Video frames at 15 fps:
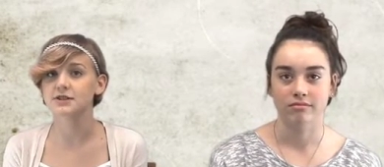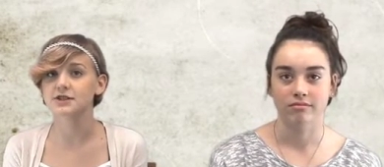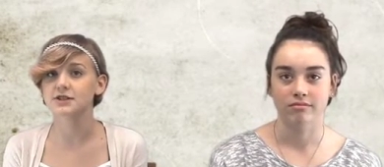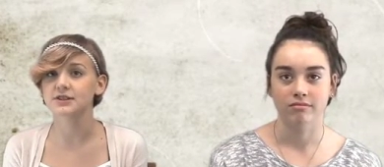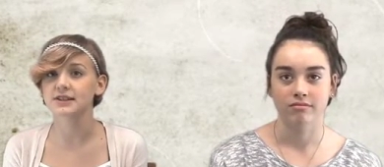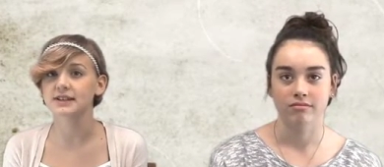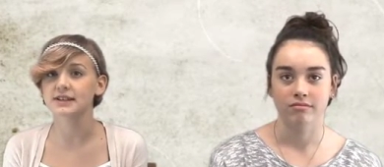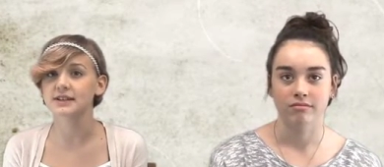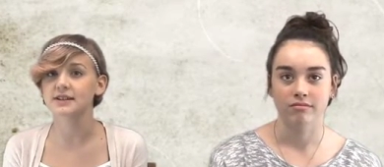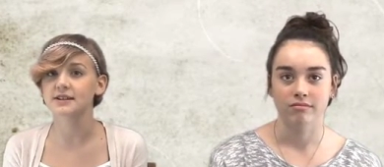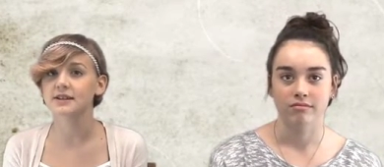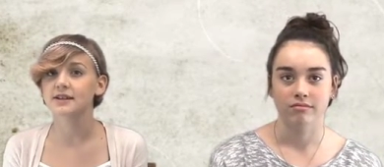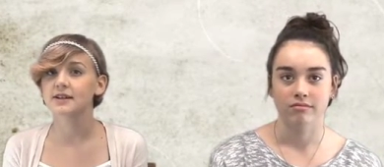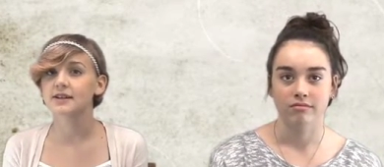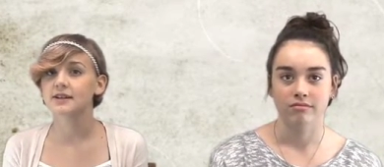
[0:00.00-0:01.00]

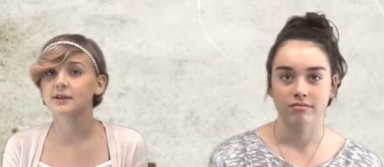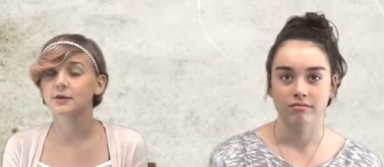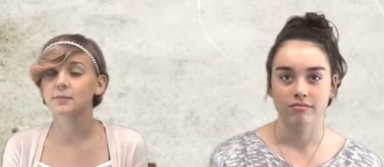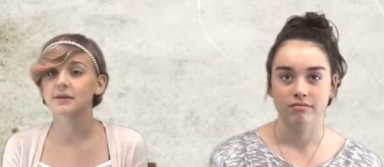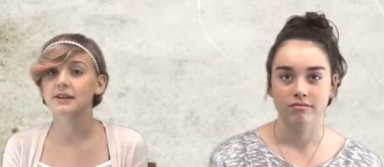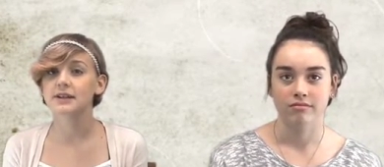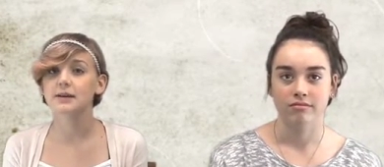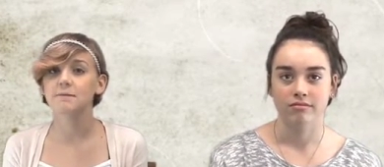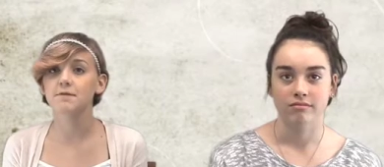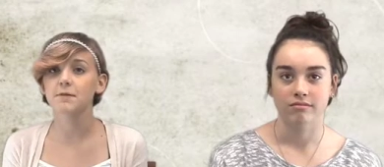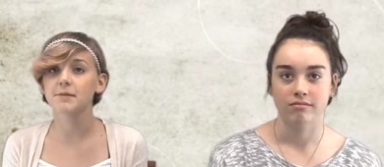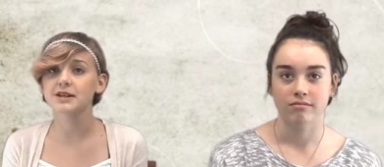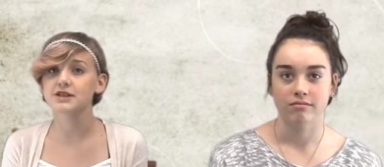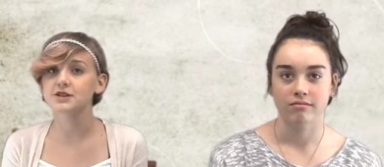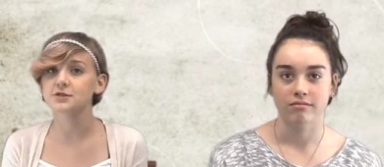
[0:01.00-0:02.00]
Speaker 1: cheerleading there will be an
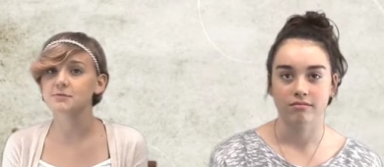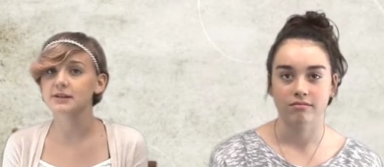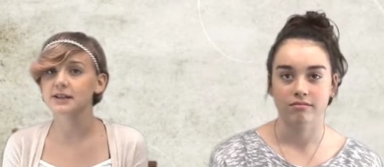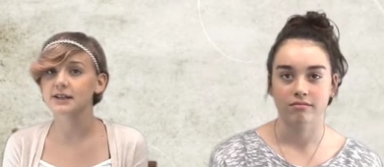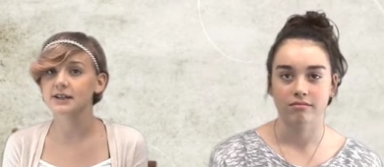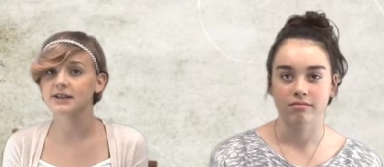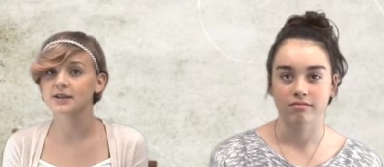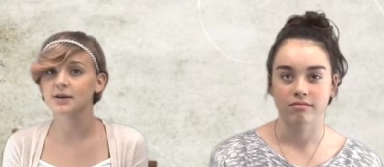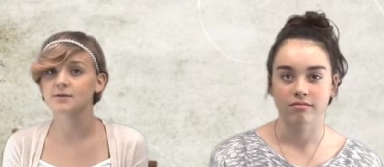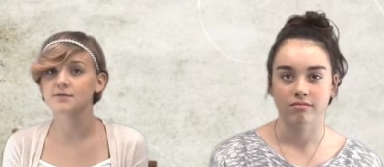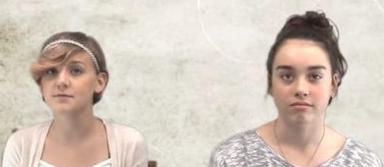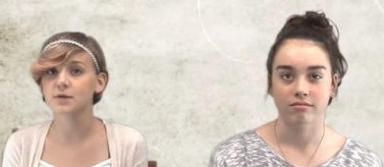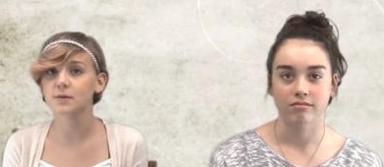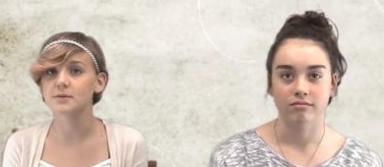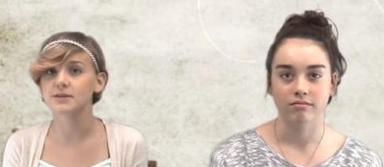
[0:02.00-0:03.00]
informational meeting in
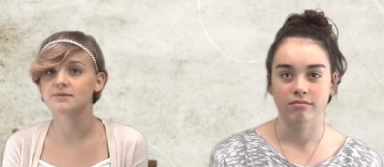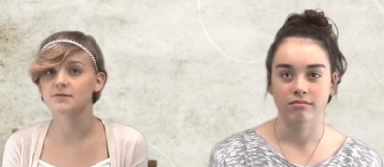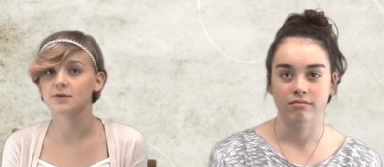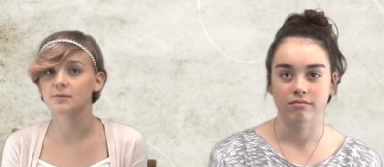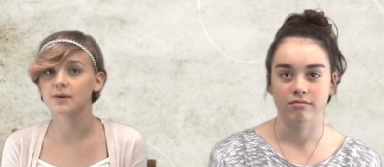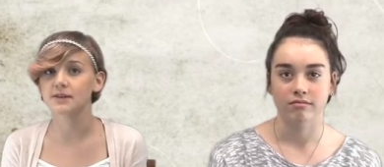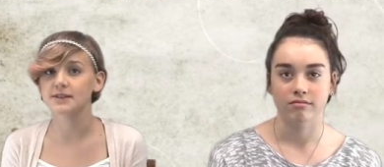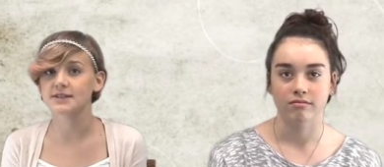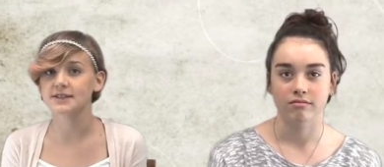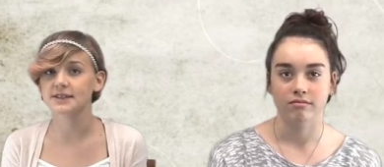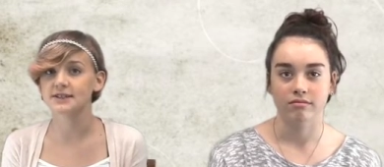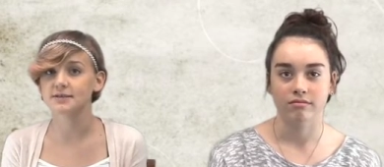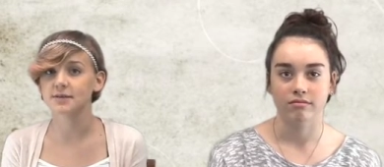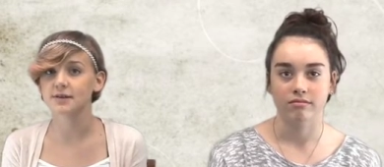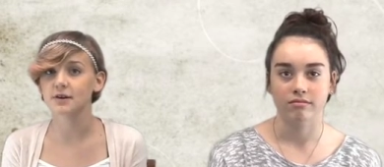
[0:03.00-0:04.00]
Coach Foreman's room on the
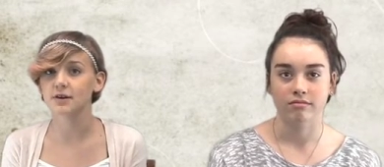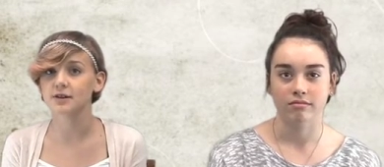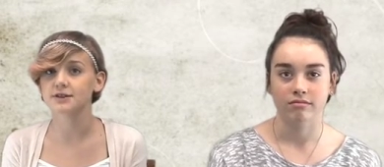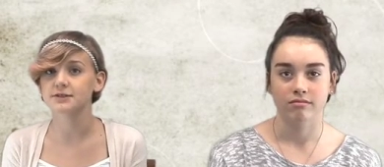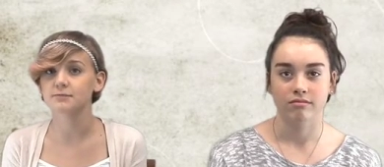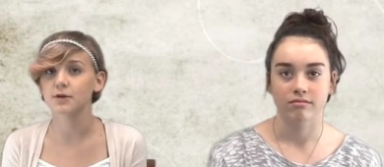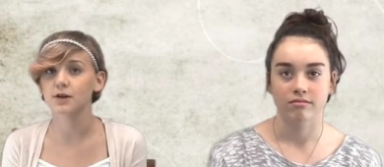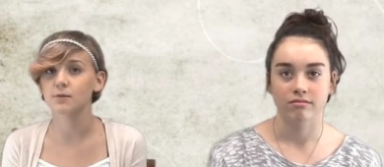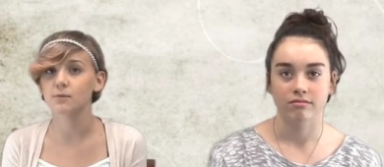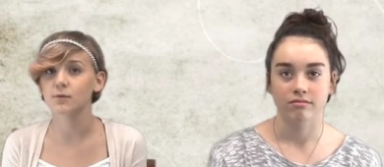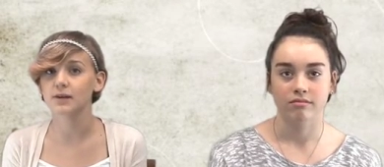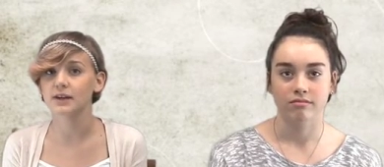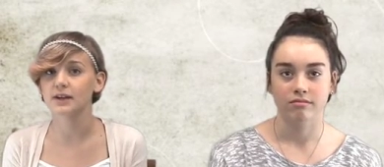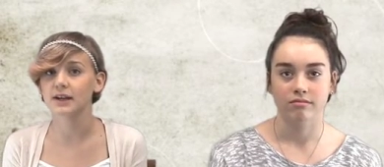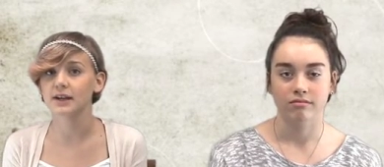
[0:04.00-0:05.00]
6th grade hall tomorrow
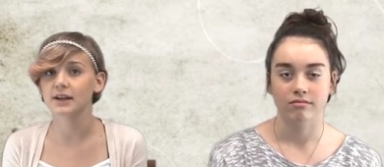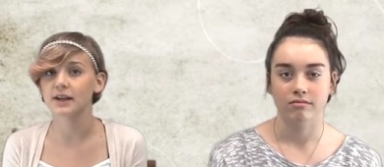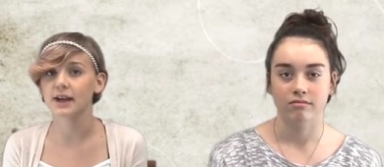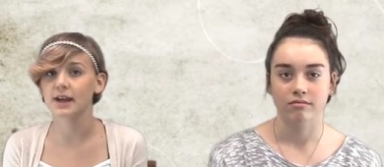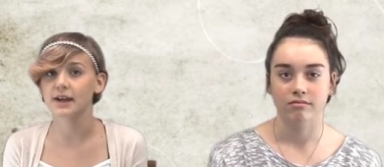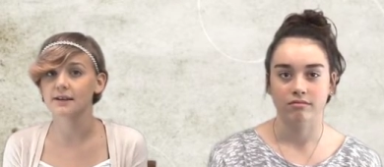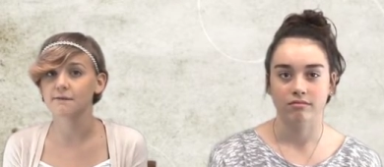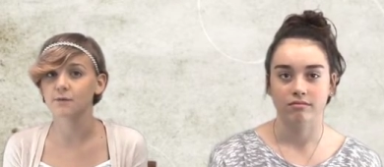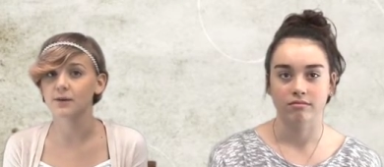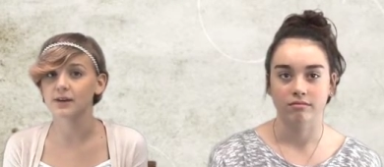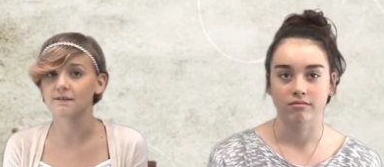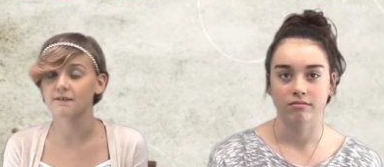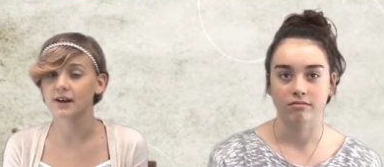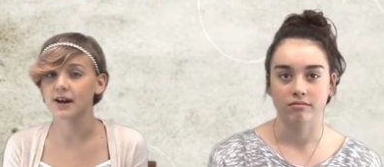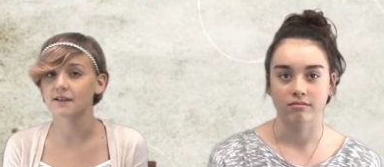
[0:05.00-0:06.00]
morning at
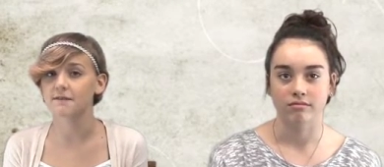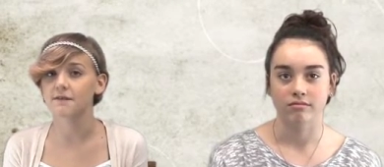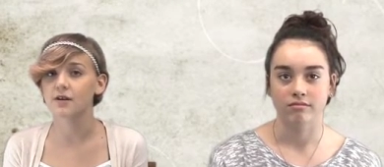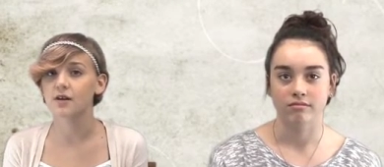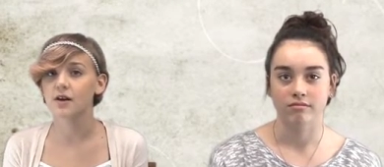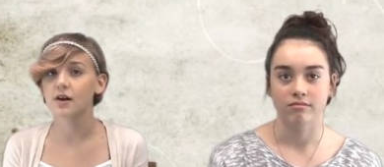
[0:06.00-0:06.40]
8.45.